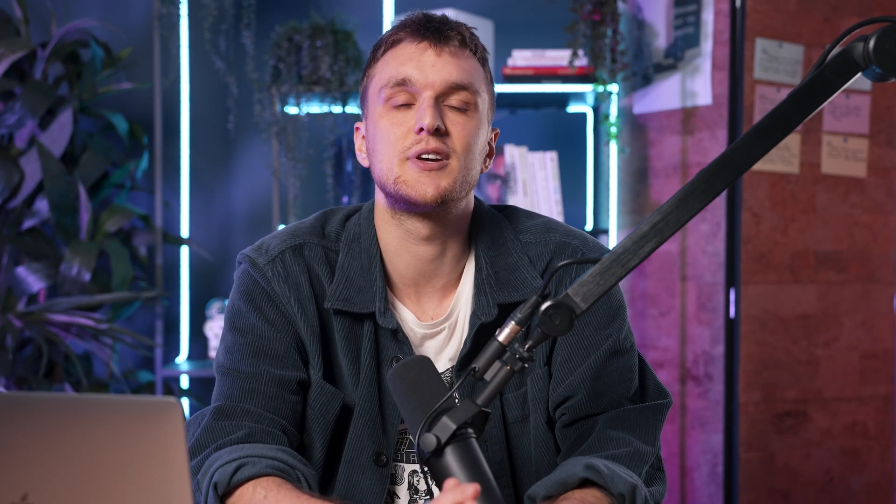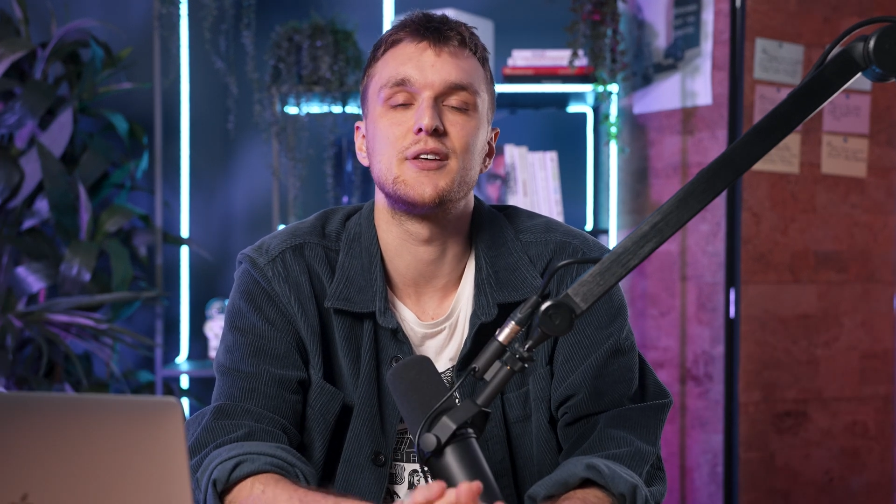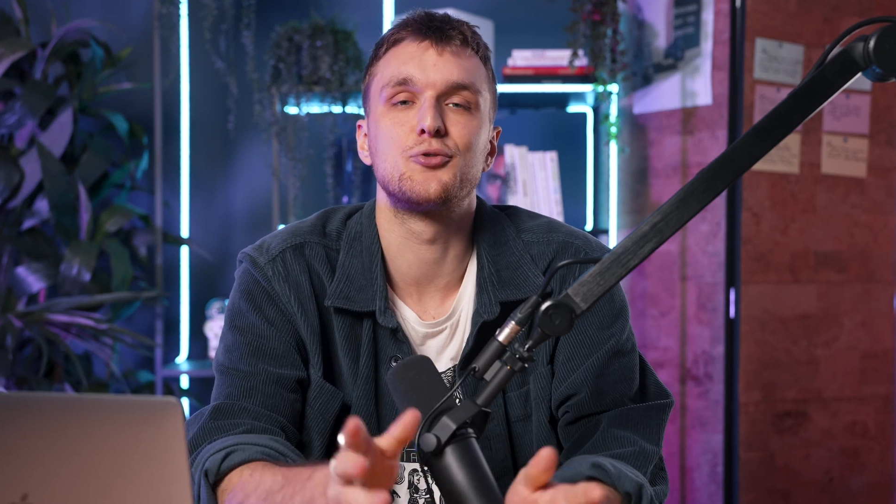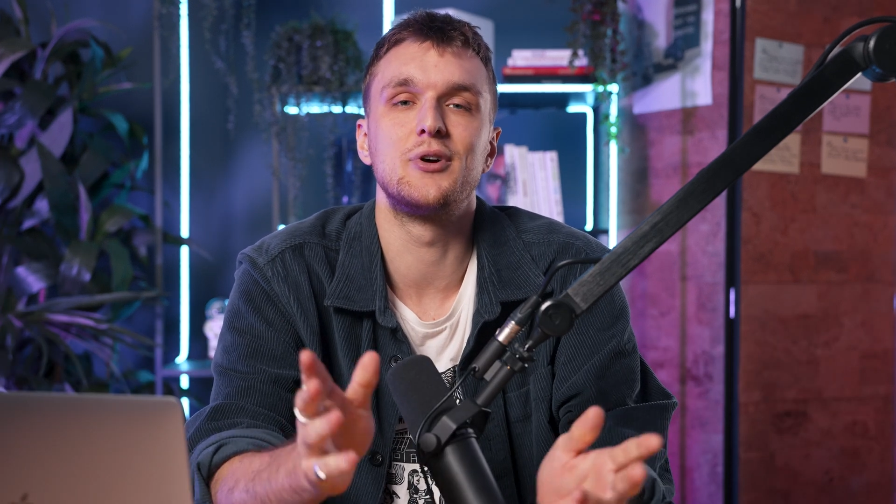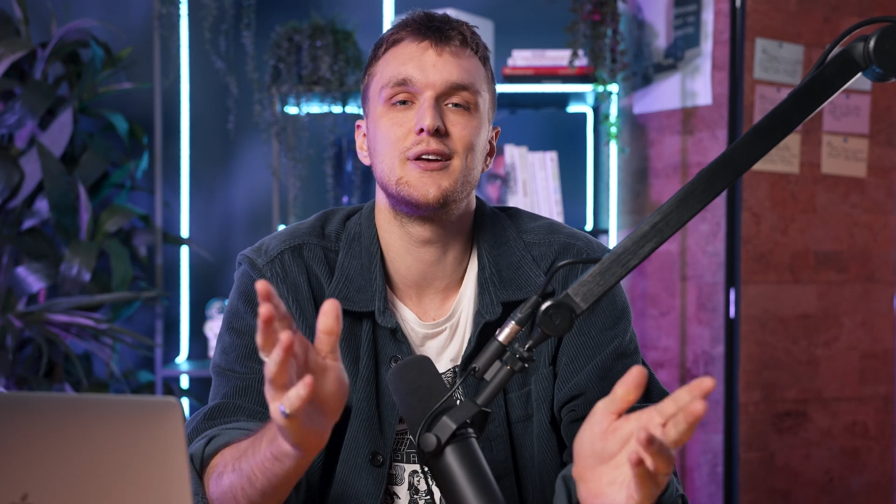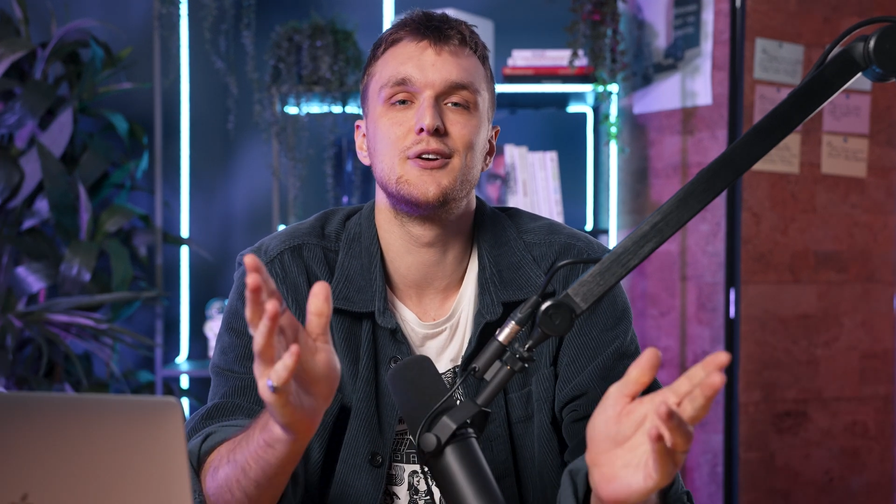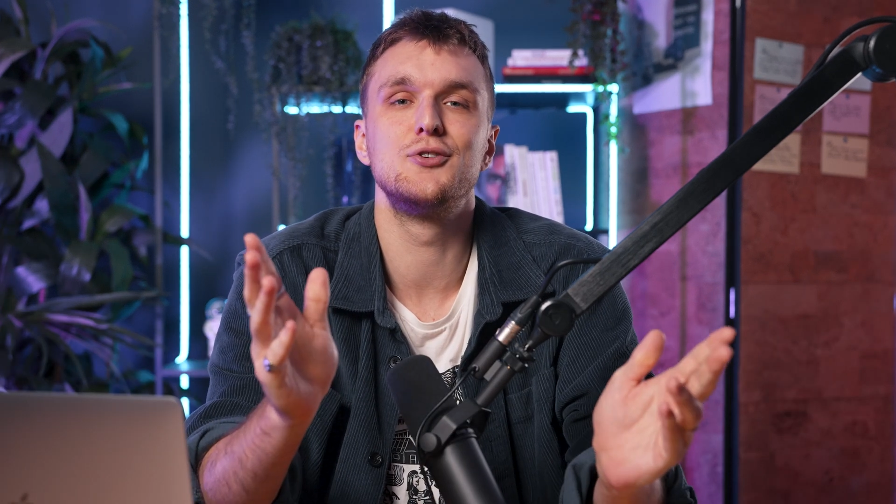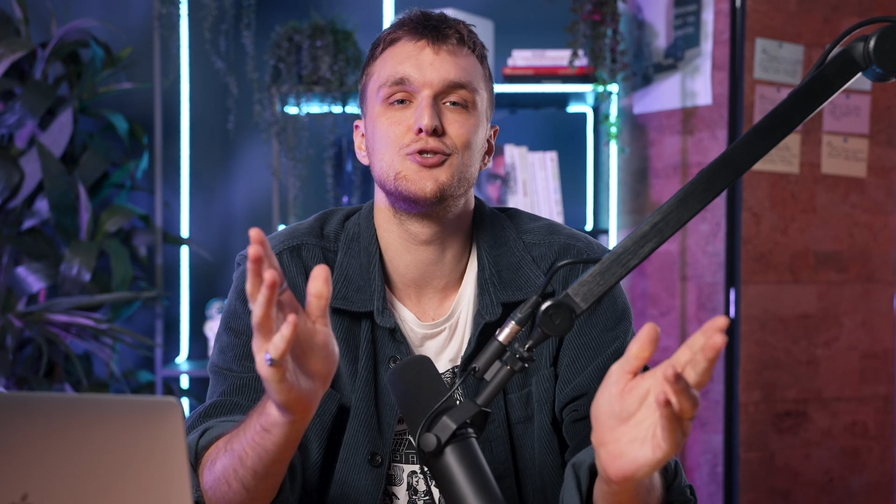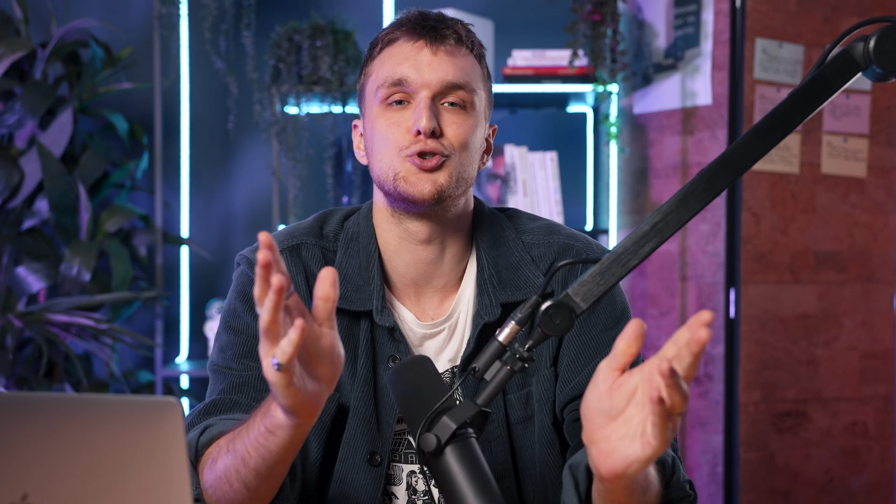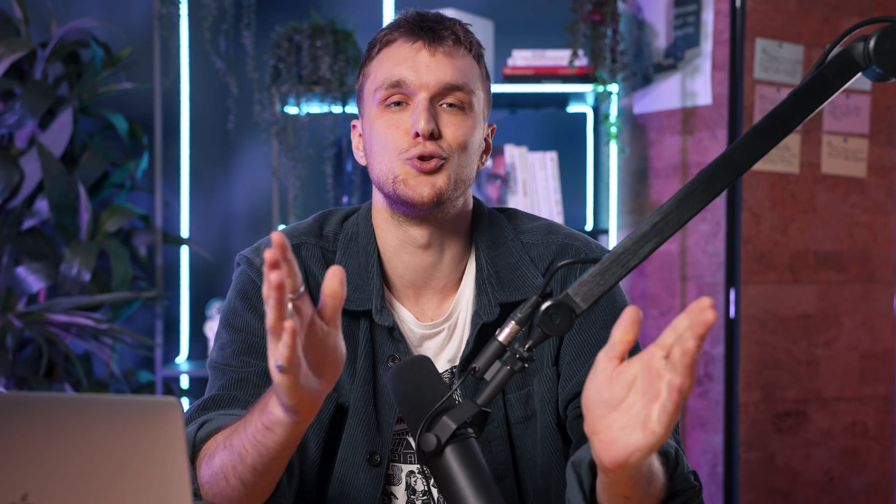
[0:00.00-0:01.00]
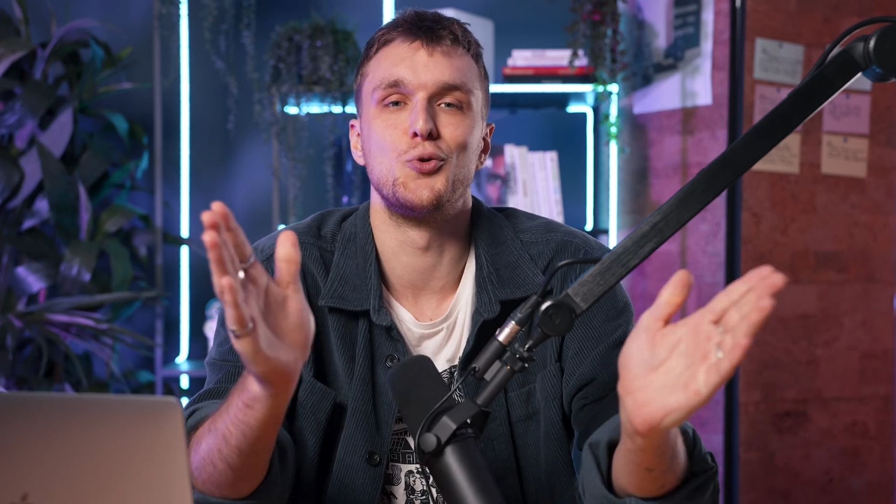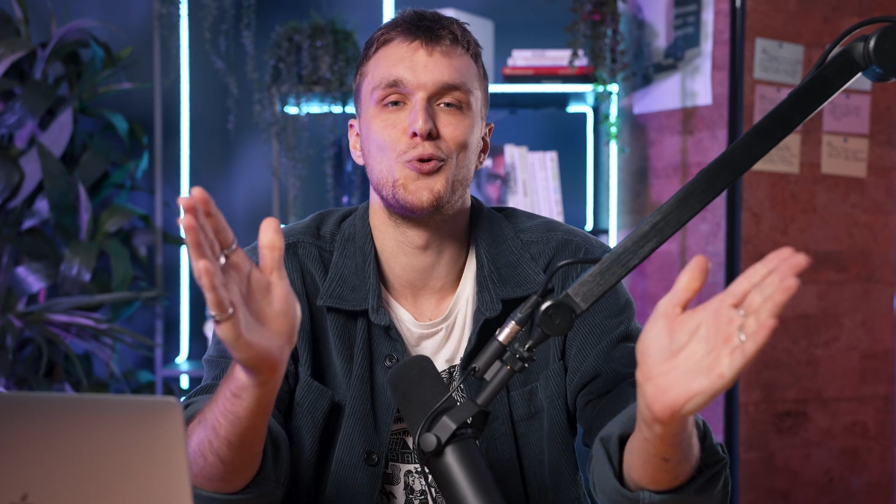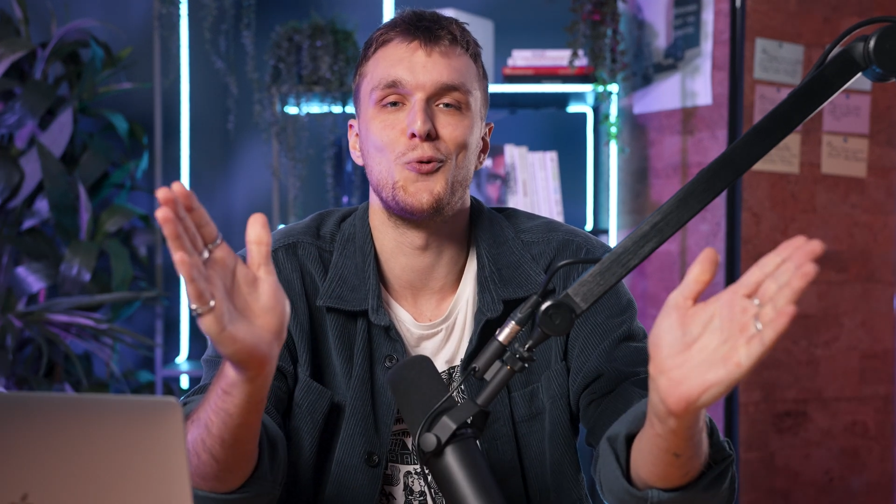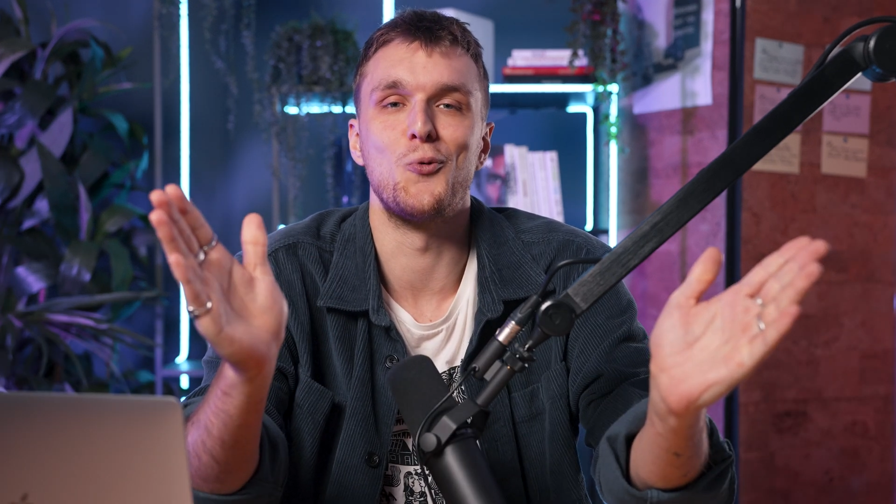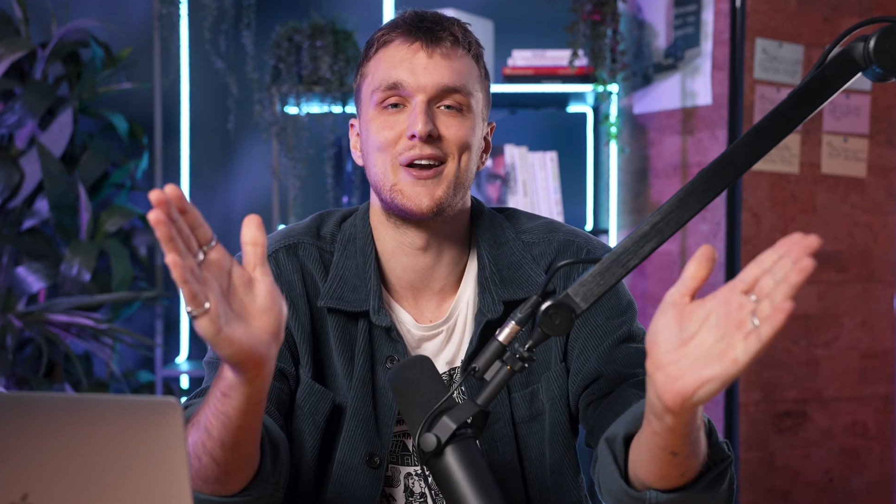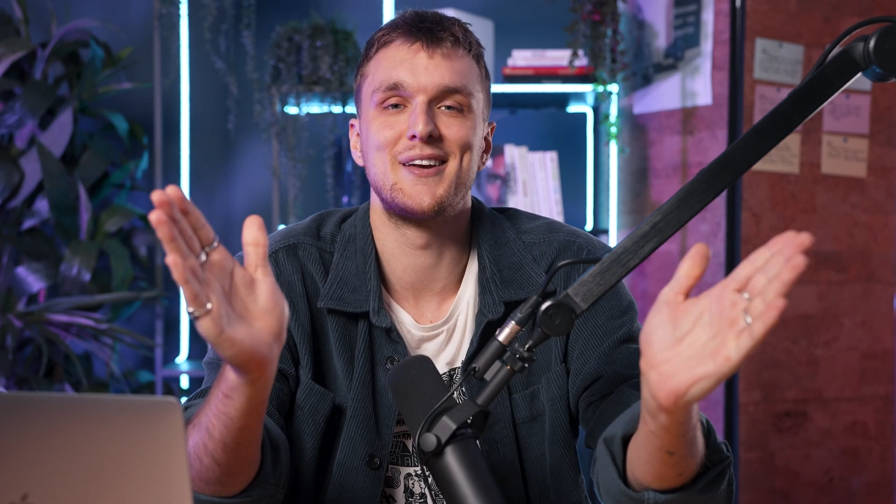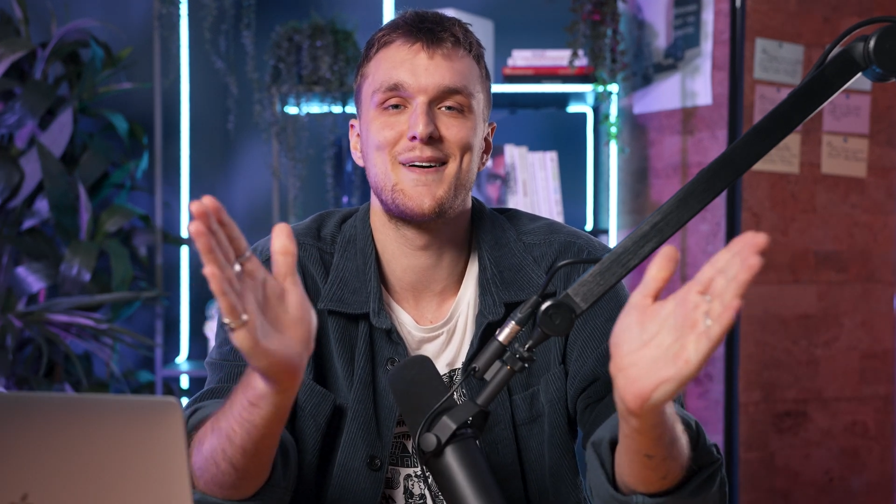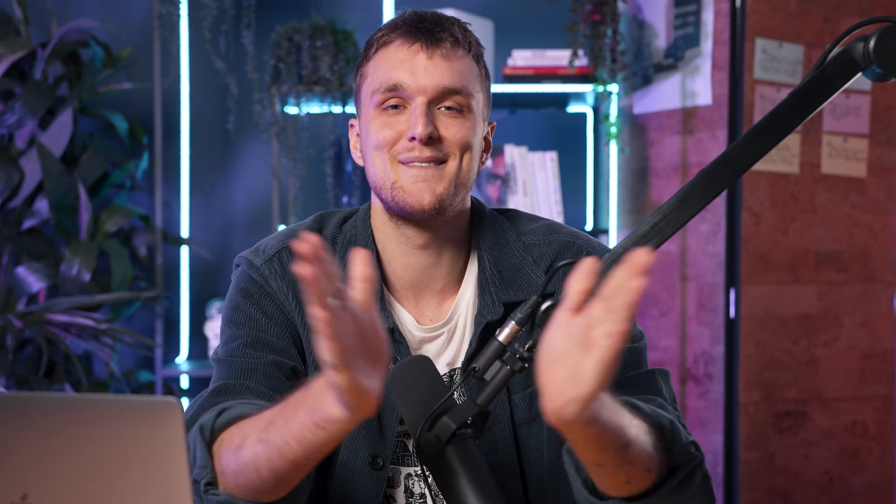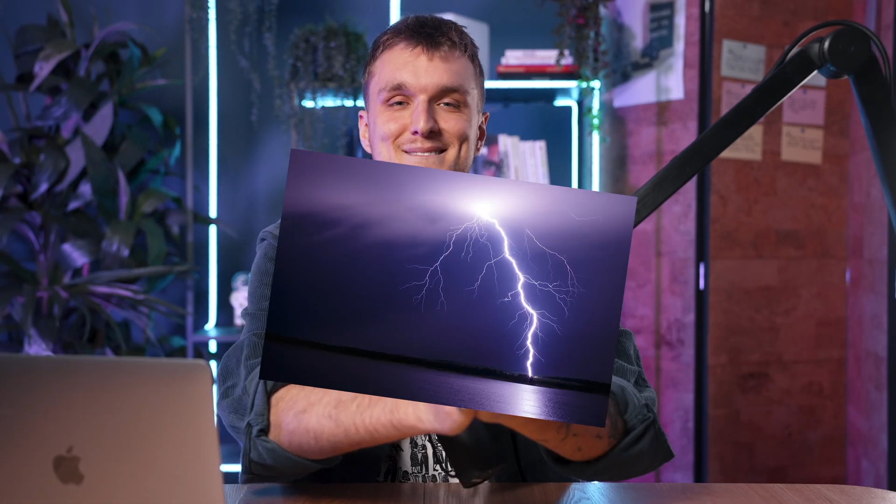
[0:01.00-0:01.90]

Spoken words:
Okay, 3, 2, 1.